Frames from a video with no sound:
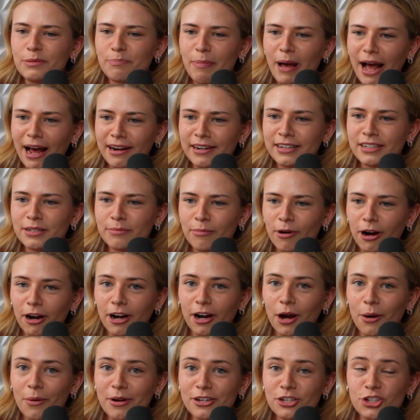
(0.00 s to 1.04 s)
Patty
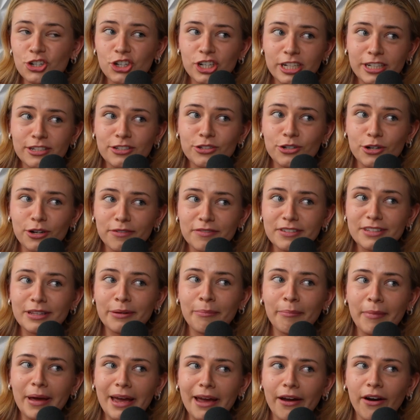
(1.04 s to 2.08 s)
DeMarco, and she serves the
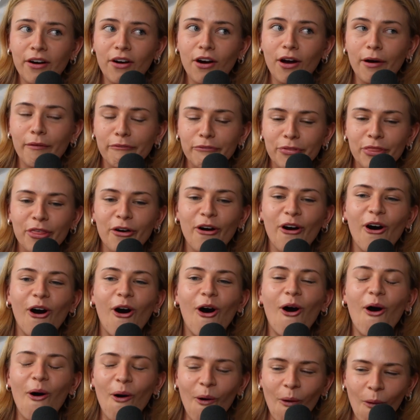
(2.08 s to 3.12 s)
mayor of the
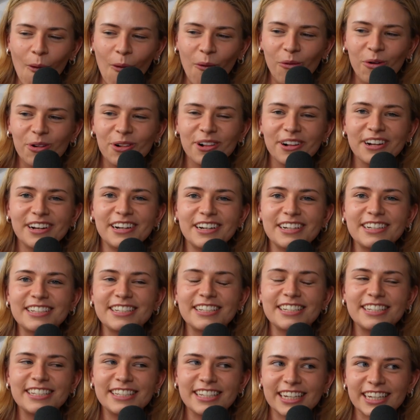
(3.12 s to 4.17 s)
whole
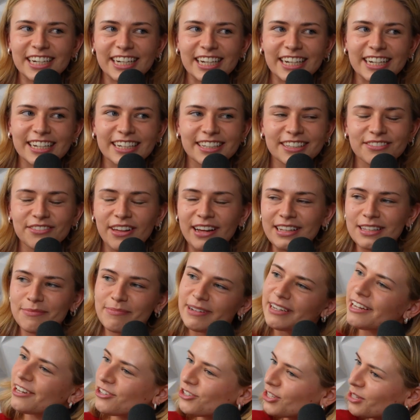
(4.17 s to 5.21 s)
city. That's
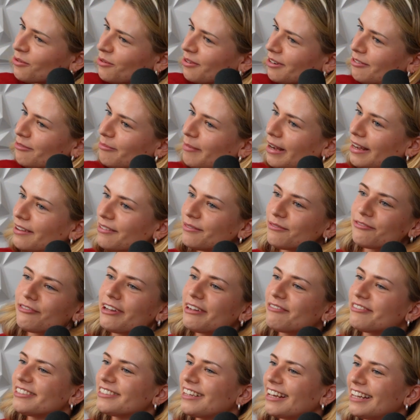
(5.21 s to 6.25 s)
potentially one of my
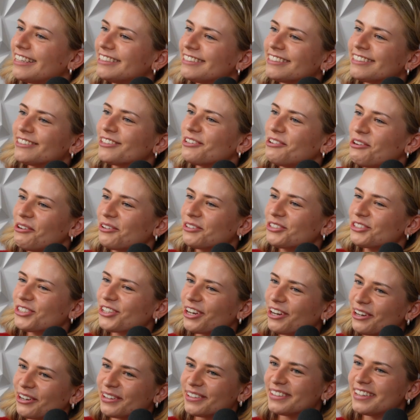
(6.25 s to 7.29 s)
favorite lines in the whole
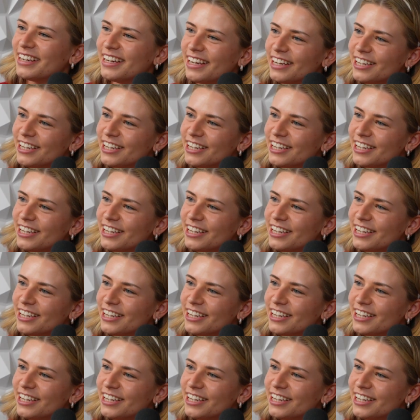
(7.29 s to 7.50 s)
show.